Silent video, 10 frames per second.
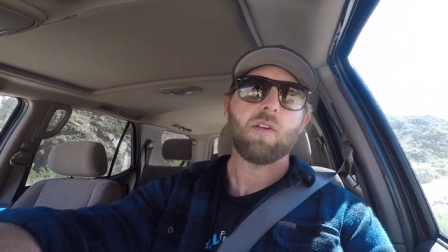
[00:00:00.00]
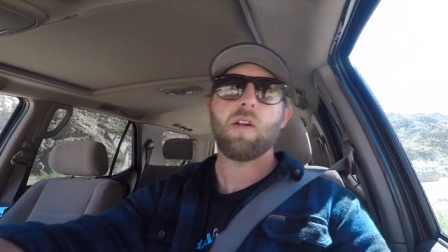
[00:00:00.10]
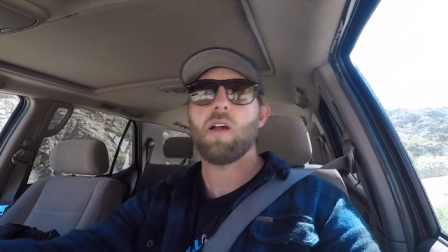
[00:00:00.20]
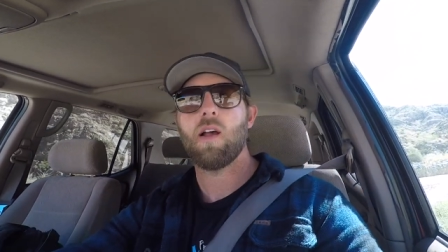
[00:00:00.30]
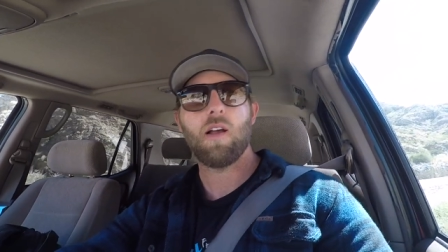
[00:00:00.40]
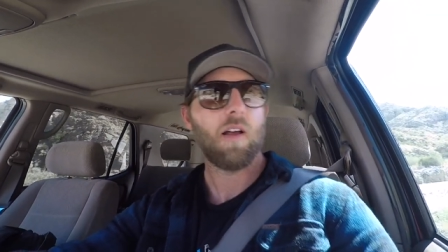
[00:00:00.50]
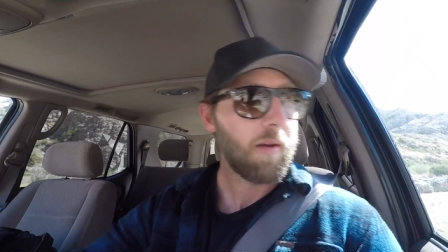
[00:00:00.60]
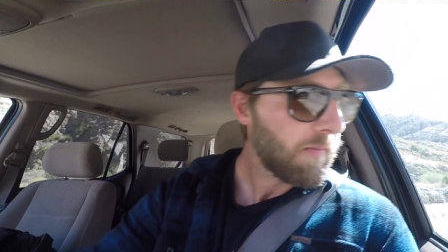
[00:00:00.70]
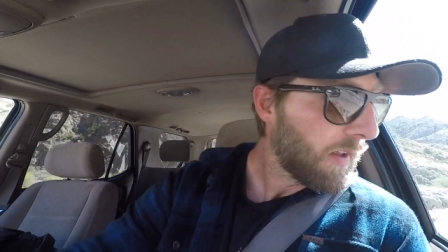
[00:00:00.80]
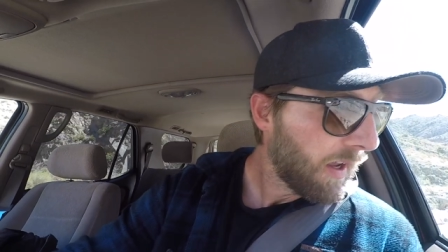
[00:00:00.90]

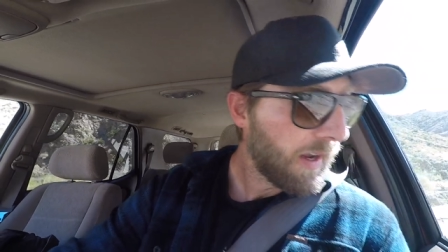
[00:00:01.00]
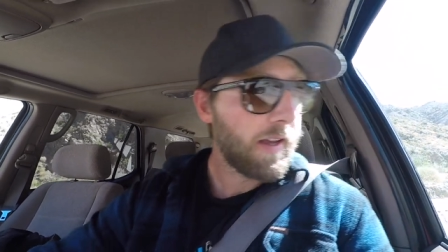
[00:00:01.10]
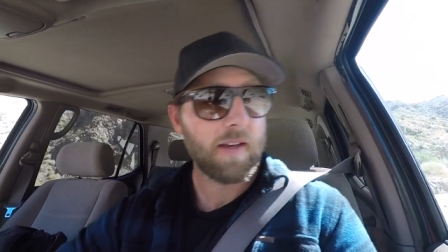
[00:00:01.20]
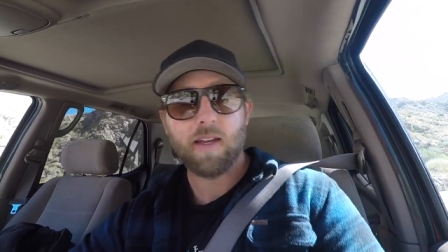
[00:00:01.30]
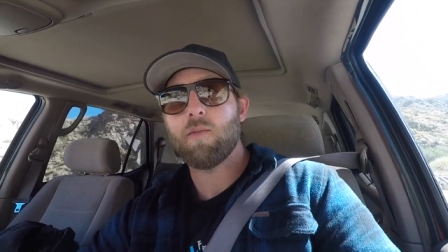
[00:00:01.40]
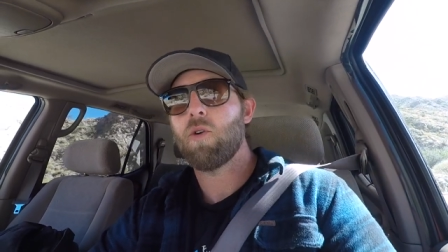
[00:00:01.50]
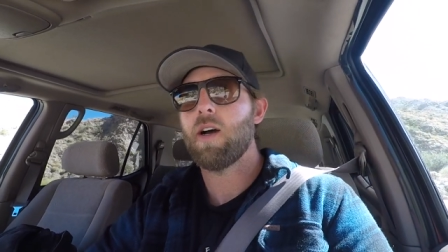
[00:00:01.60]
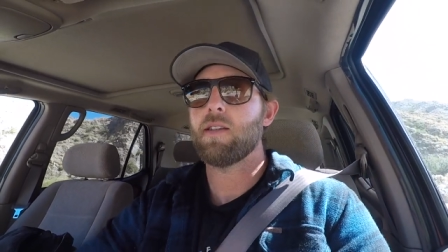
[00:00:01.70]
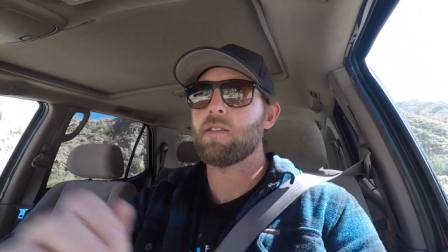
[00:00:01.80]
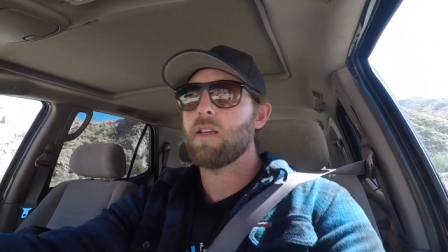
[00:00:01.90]
Um, and it
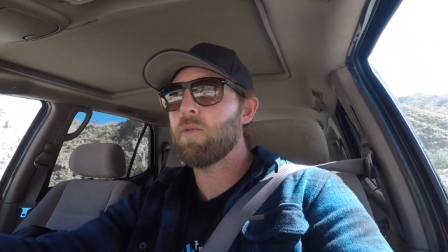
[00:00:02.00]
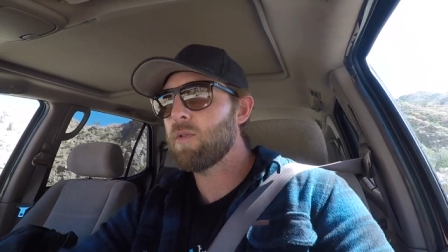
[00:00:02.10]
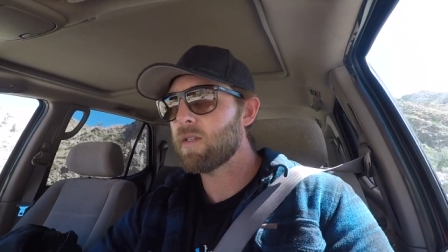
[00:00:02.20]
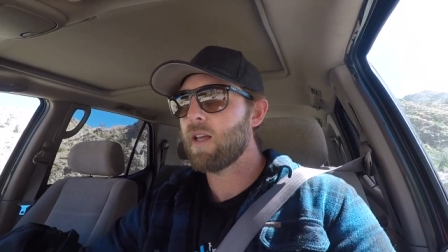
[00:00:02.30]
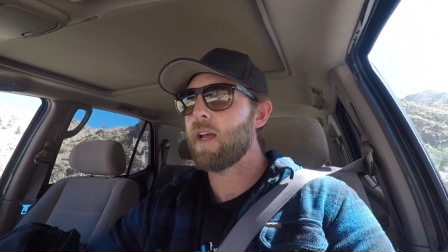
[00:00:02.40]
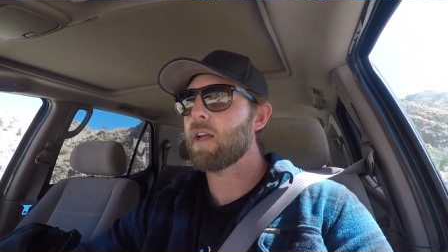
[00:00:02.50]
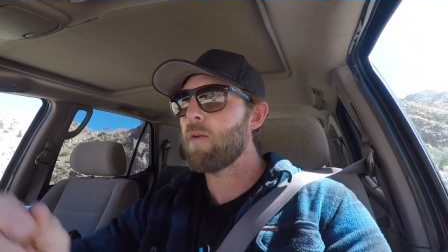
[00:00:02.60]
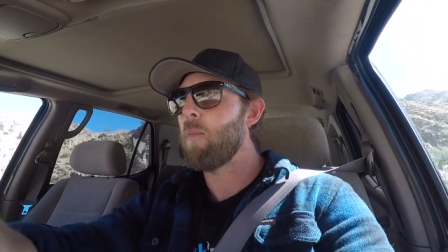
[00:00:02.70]
was, it was like,